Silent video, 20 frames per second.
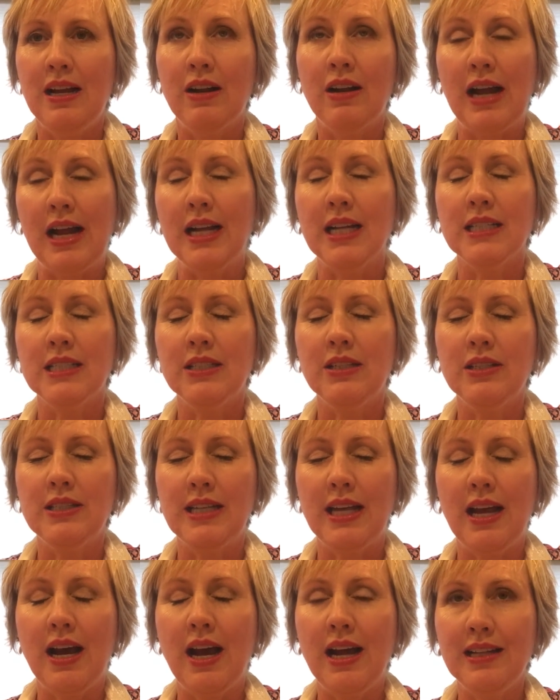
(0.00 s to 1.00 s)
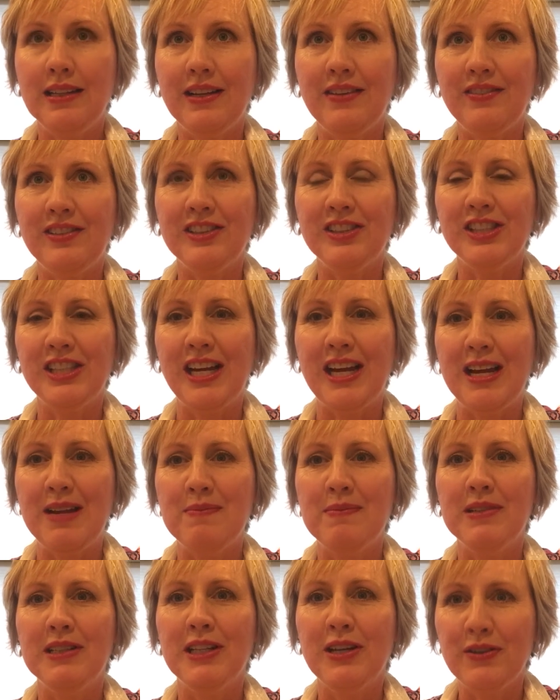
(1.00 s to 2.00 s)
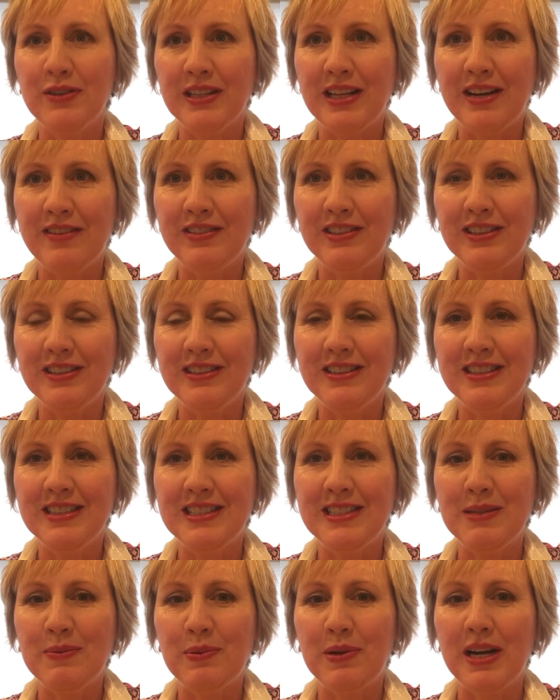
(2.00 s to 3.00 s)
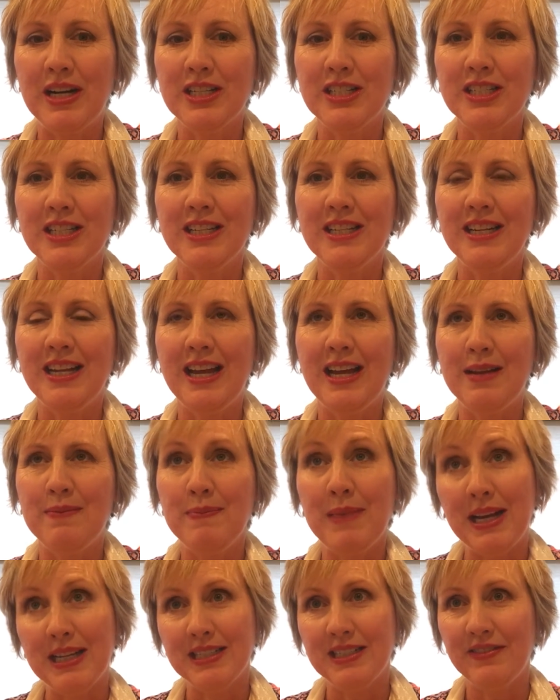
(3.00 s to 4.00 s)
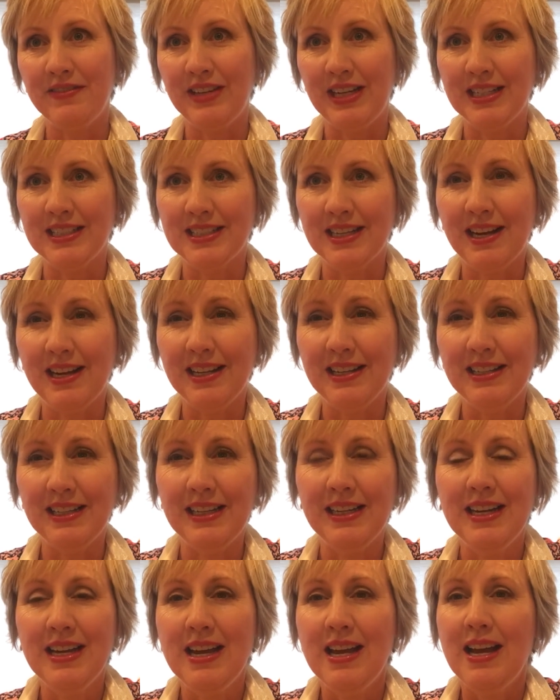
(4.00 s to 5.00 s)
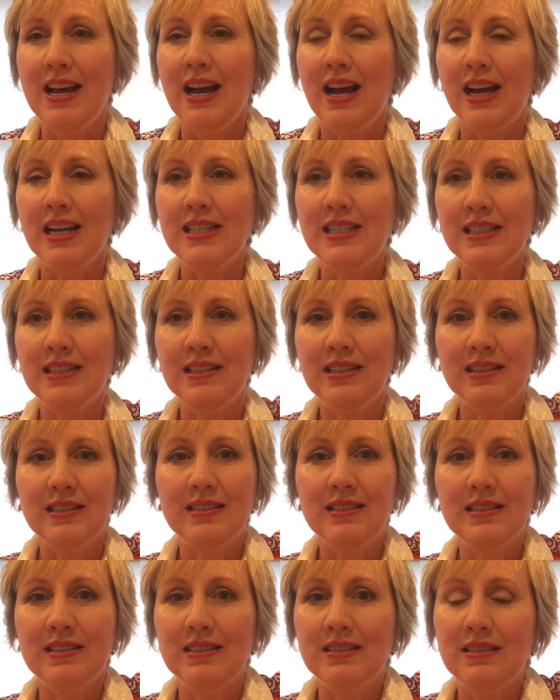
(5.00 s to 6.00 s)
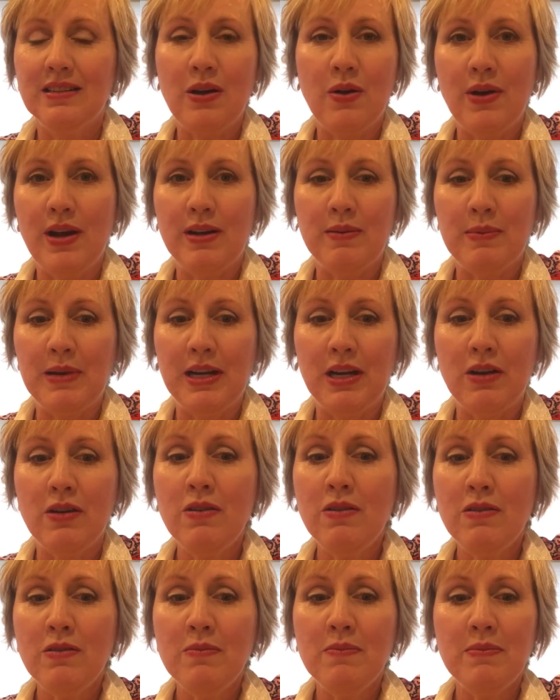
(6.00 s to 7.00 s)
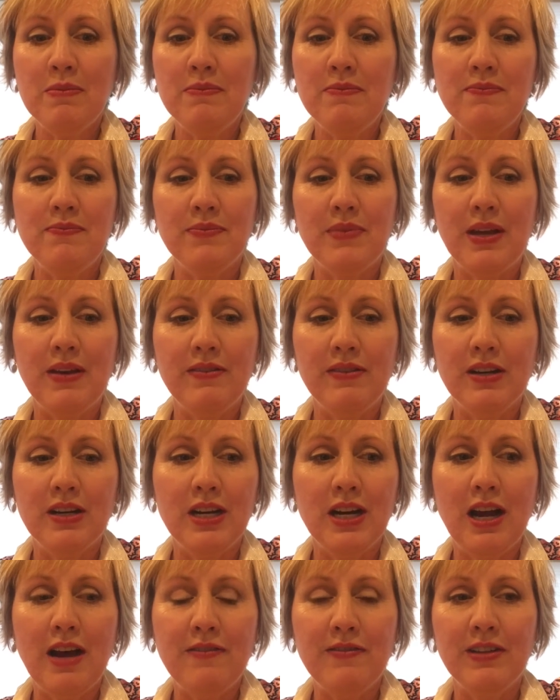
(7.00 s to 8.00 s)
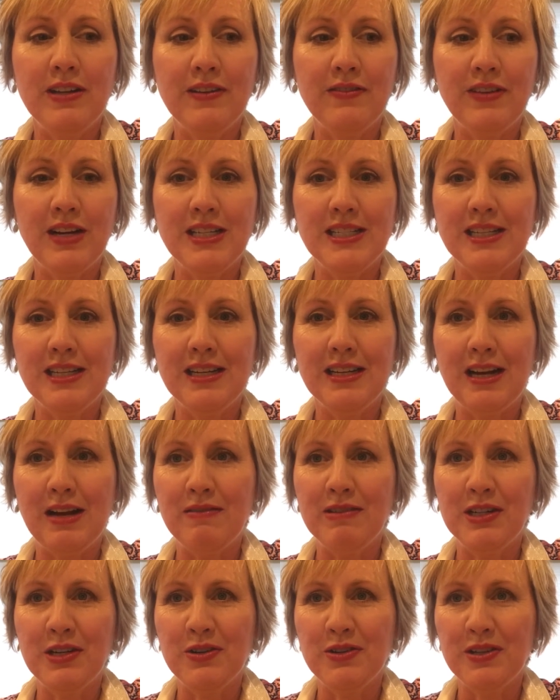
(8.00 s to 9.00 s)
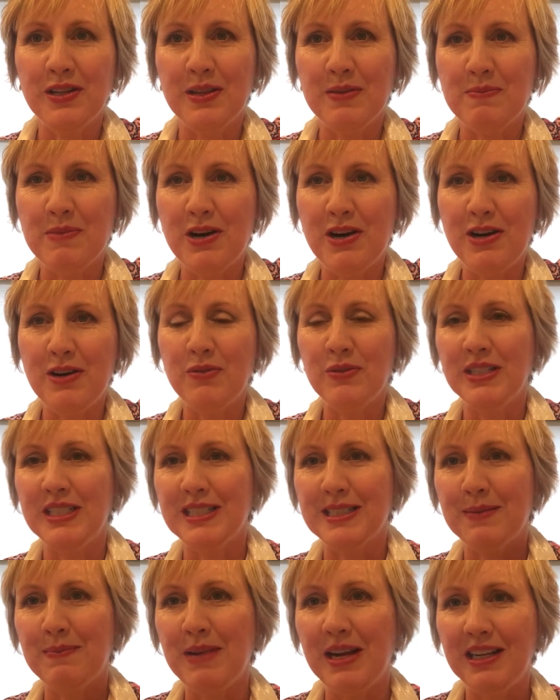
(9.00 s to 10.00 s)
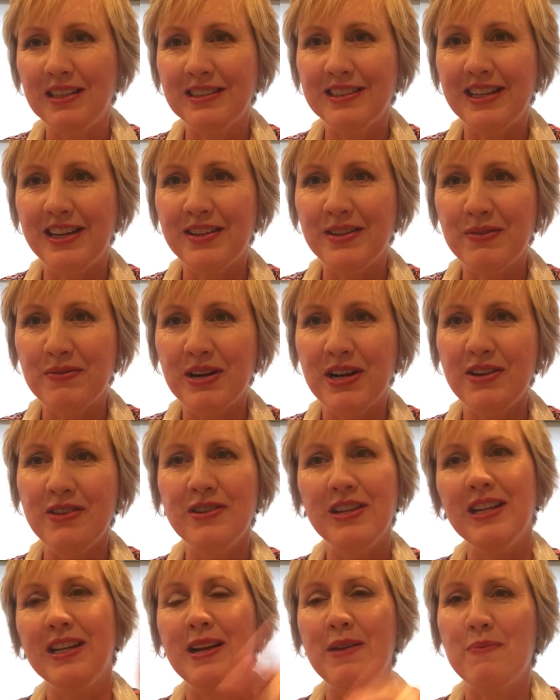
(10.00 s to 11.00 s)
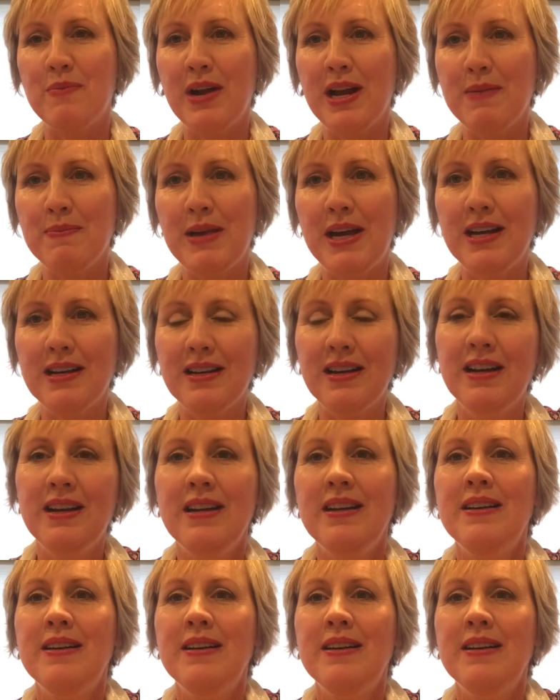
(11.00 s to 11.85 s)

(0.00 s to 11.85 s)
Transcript: or I guess you'd say high-level shame, low-level depression, and massive anxiety. I didn't go out of my home very often. If I did, I would go to the mall, which is a mile down the road, and come right back.